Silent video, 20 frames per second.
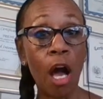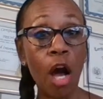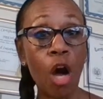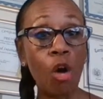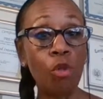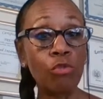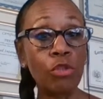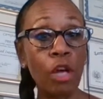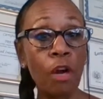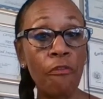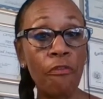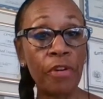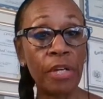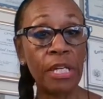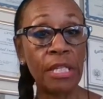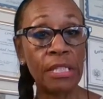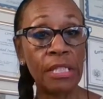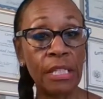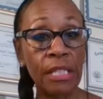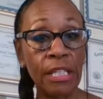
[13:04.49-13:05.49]
Oh, don't
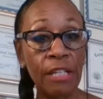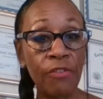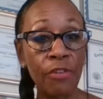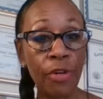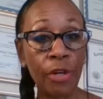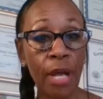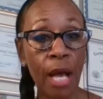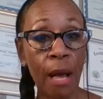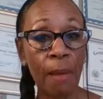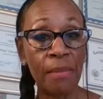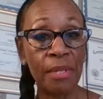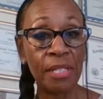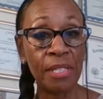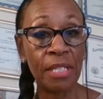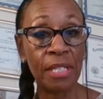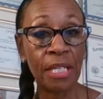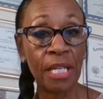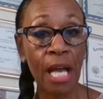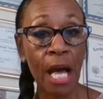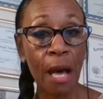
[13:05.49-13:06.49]
forget to leave your comment
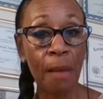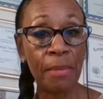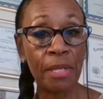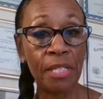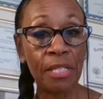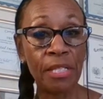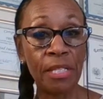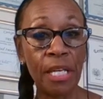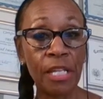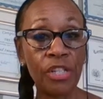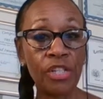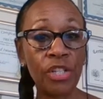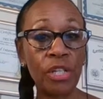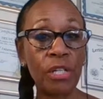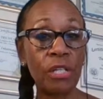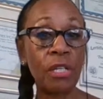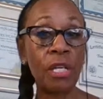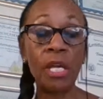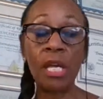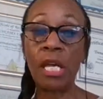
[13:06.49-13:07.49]
in the comment
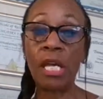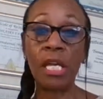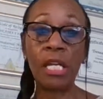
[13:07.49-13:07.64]
section.